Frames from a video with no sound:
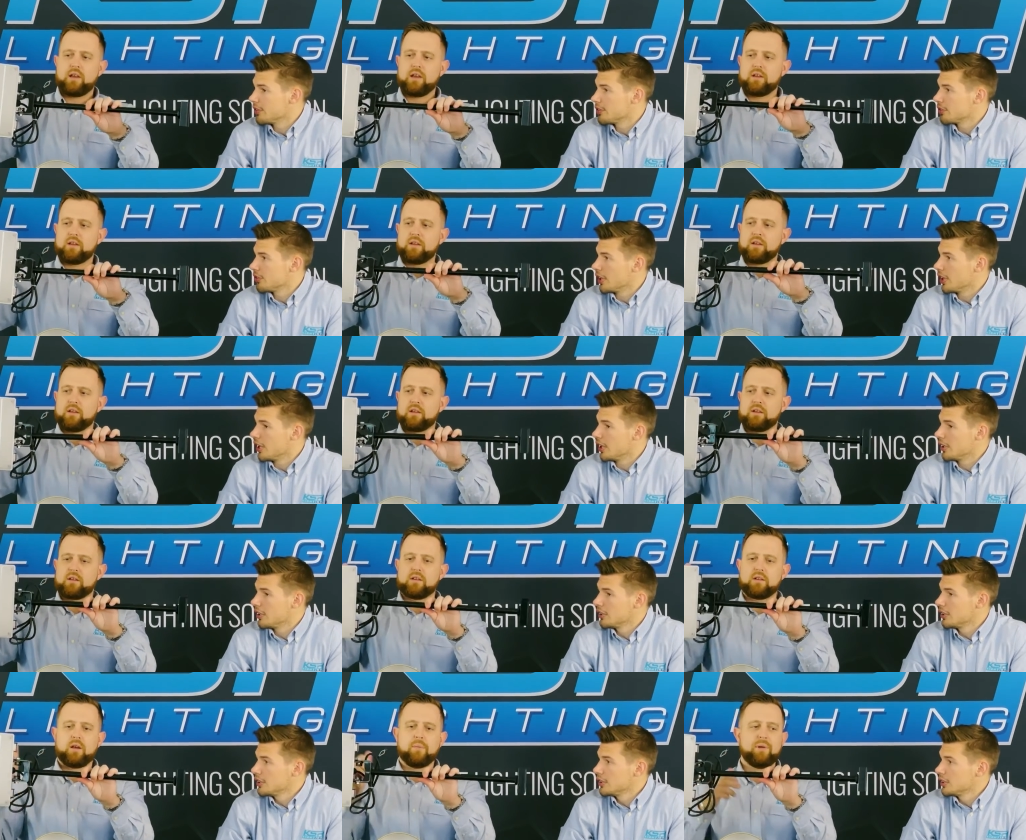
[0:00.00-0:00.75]
Speaker 1: it's. Uh,
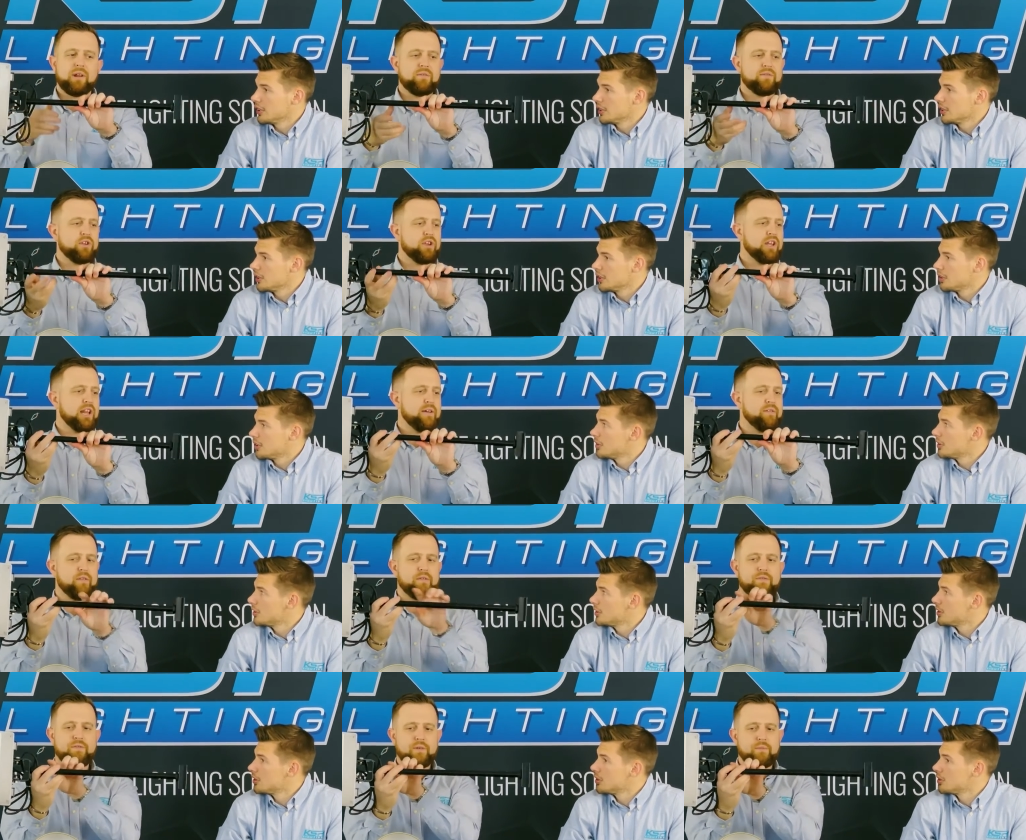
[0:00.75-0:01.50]
I believe you can have a
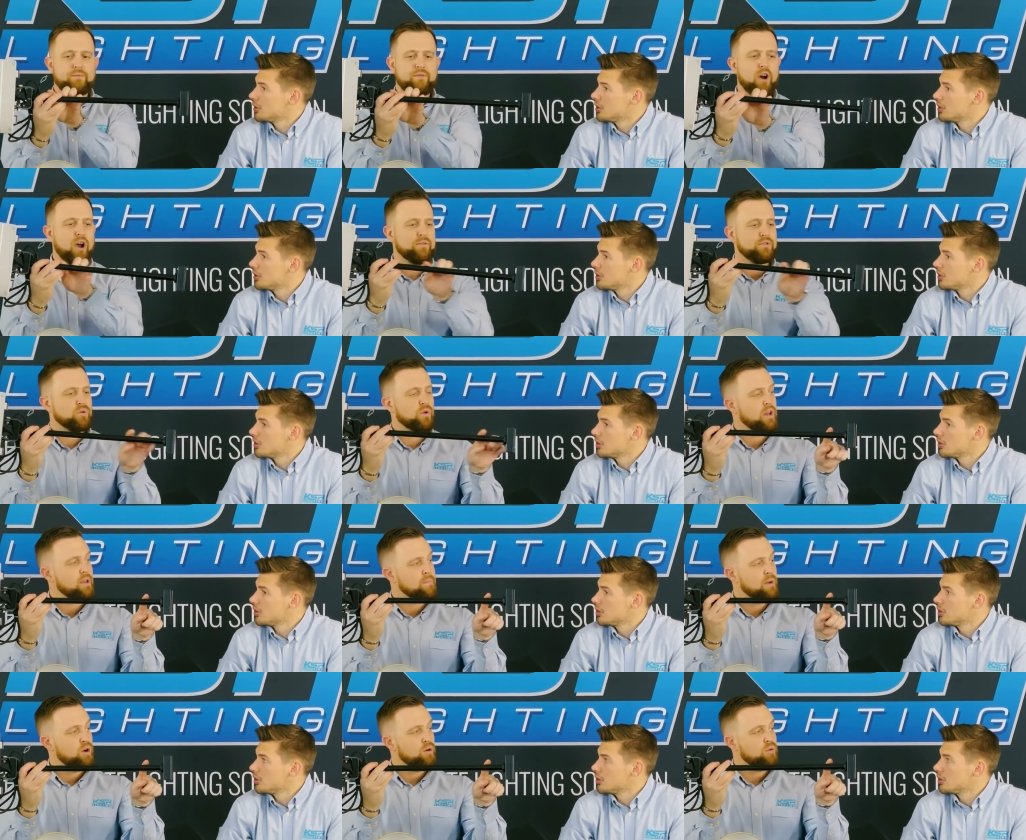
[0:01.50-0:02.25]
520
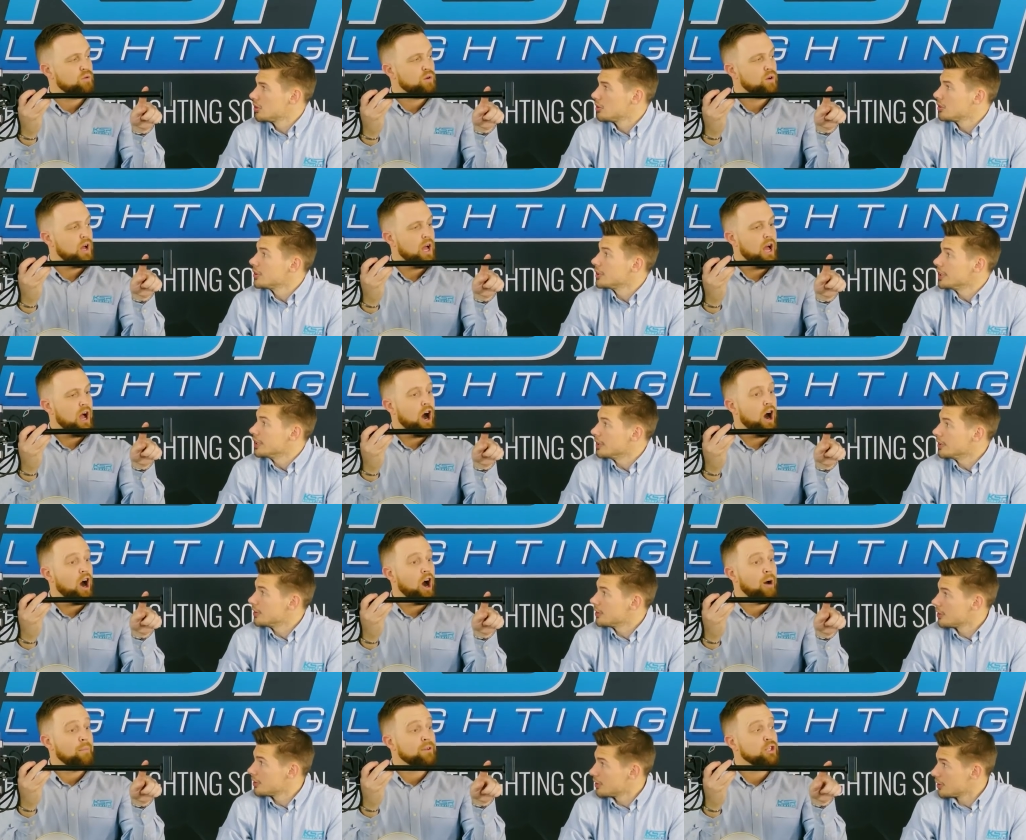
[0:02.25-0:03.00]
mil uh,
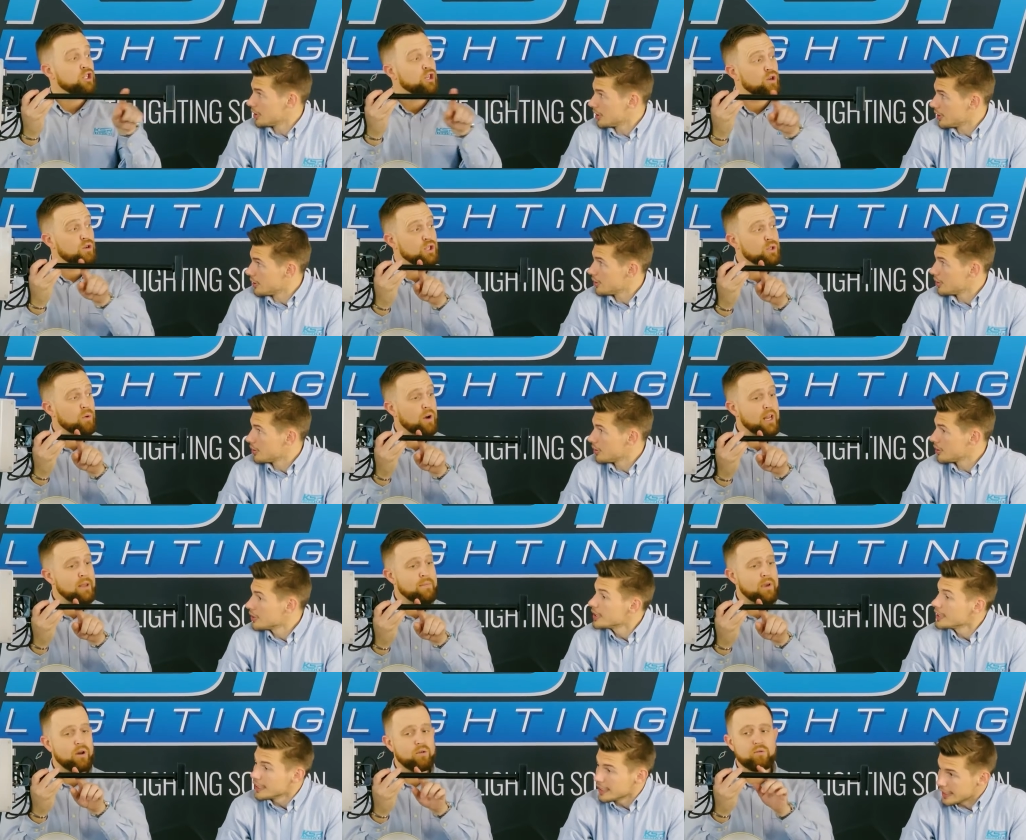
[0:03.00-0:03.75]
arm and 220 mil.